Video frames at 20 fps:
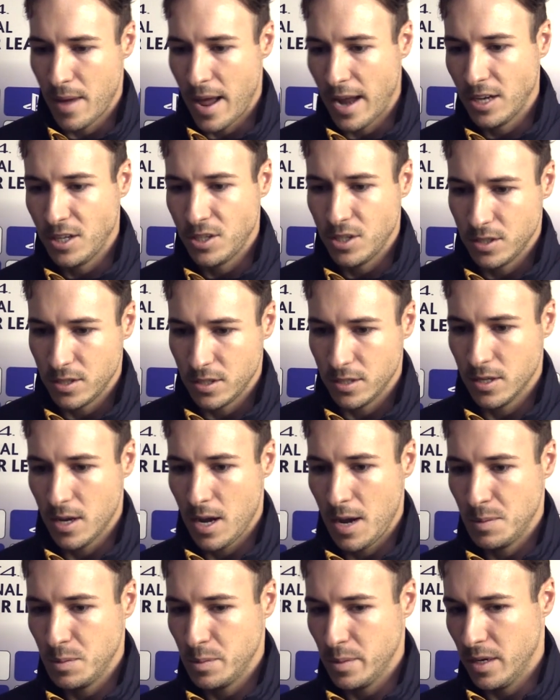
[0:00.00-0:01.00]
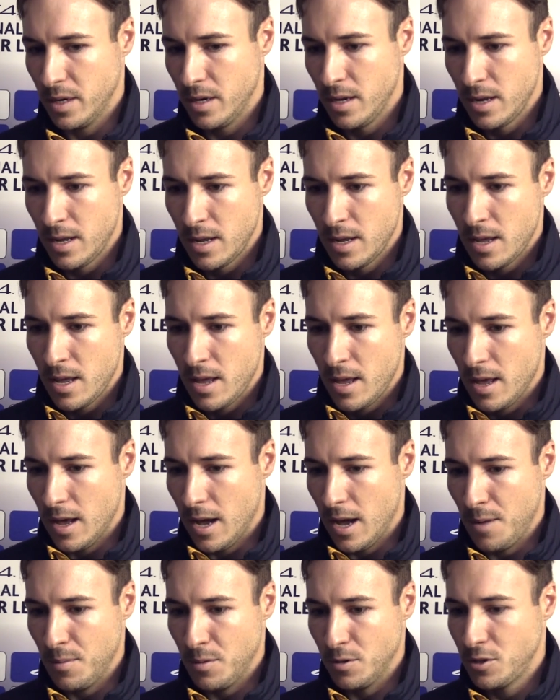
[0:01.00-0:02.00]
anxious at times, but
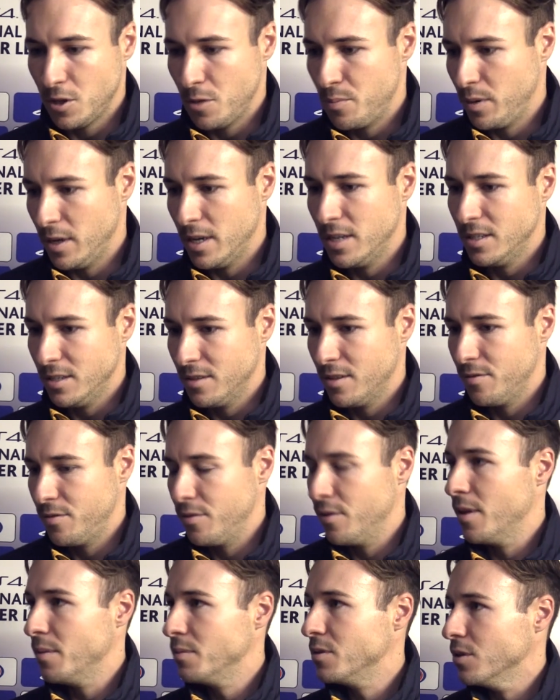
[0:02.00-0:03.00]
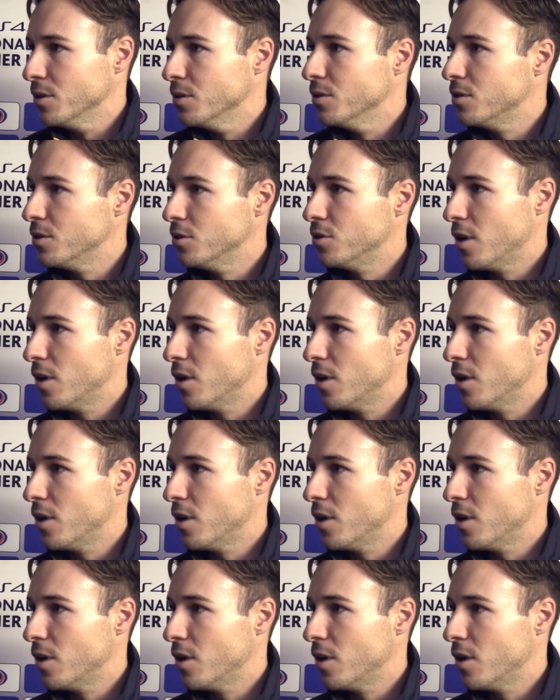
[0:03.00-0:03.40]
it was so pleasing for them to